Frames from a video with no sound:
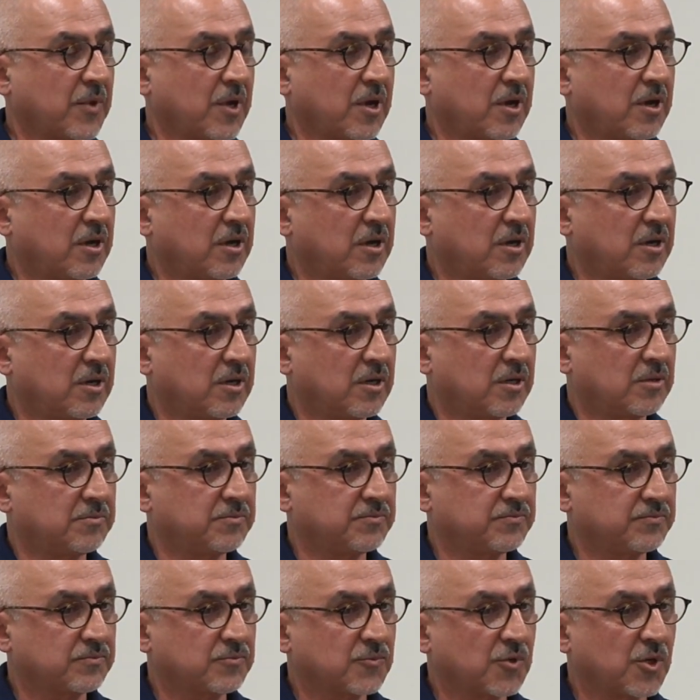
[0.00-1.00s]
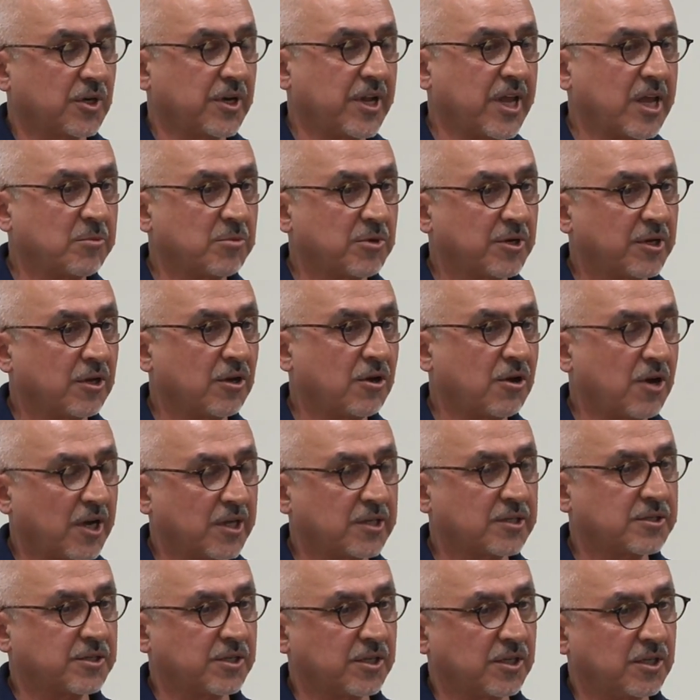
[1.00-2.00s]
Um, your neighboring
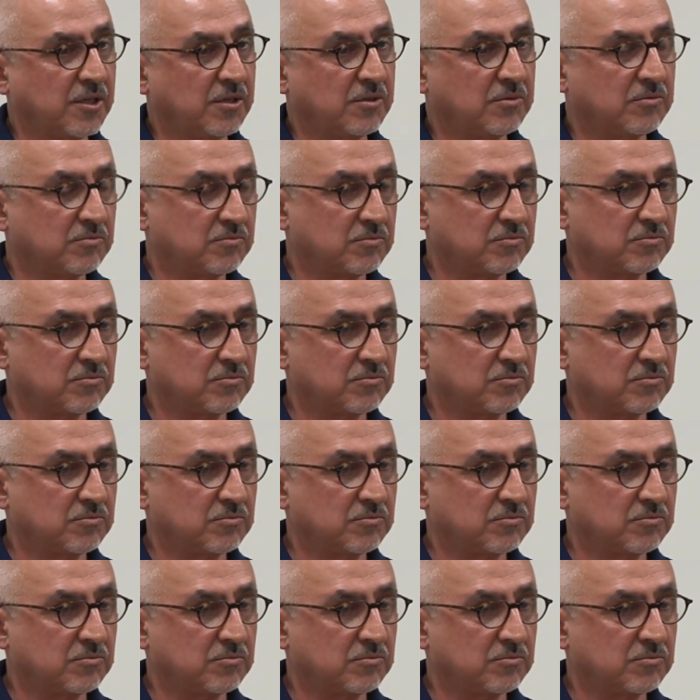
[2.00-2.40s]
country,